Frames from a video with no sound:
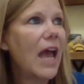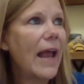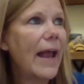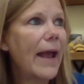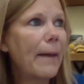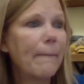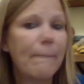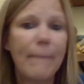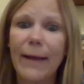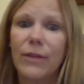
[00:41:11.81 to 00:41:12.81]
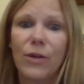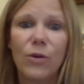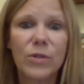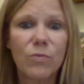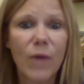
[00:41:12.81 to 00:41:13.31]
and
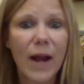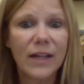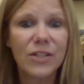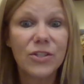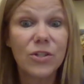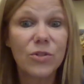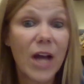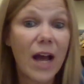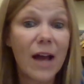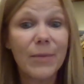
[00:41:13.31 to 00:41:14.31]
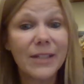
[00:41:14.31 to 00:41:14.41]
Matthew is rocking his new job,